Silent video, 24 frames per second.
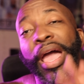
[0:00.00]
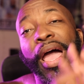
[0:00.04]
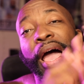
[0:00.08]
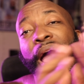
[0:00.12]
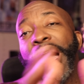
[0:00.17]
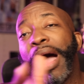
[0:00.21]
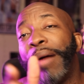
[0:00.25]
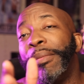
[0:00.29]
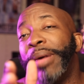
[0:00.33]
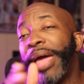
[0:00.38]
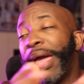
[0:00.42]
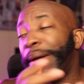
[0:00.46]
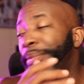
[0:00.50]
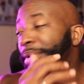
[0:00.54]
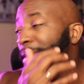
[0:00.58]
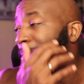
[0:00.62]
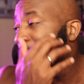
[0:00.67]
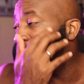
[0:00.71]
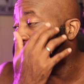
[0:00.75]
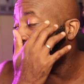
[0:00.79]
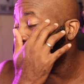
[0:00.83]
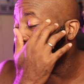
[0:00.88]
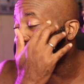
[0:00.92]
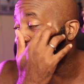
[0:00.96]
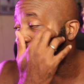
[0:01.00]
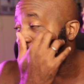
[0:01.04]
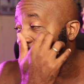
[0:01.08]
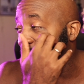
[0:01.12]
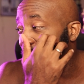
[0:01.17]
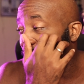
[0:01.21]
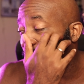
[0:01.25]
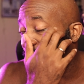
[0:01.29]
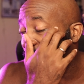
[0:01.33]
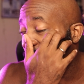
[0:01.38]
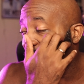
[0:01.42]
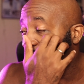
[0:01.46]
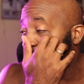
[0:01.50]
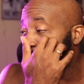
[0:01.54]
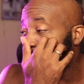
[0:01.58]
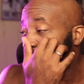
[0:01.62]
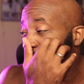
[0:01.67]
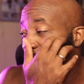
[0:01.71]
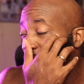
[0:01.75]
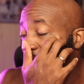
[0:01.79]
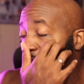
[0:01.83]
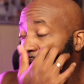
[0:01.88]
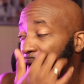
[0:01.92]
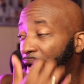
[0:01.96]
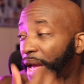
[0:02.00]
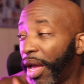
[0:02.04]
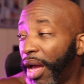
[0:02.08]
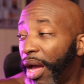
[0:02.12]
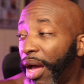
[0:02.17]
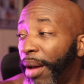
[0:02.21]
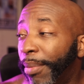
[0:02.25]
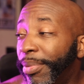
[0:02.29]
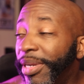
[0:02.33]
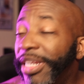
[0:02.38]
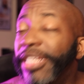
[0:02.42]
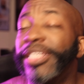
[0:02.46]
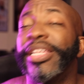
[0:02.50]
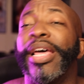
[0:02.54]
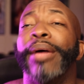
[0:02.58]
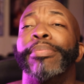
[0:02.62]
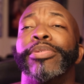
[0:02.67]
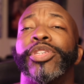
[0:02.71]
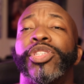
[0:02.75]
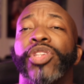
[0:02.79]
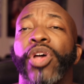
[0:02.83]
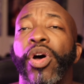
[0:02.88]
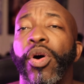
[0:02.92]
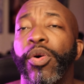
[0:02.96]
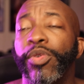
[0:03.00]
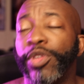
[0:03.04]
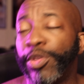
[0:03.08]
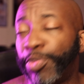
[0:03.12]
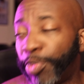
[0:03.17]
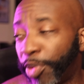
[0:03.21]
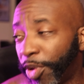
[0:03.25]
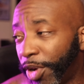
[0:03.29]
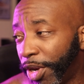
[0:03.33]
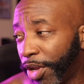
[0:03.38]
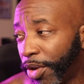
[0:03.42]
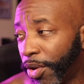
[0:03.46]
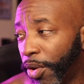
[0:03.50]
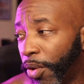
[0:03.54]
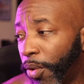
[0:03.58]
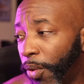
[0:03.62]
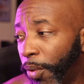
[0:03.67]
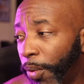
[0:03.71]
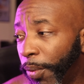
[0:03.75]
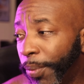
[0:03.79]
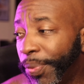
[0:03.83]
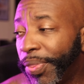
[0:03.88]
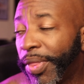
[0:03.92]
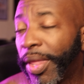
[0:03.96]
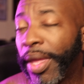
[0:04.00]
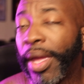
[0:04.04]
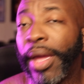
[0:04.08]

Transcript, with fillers: I'm happy the man is making stuff. But this episode was pretty cool.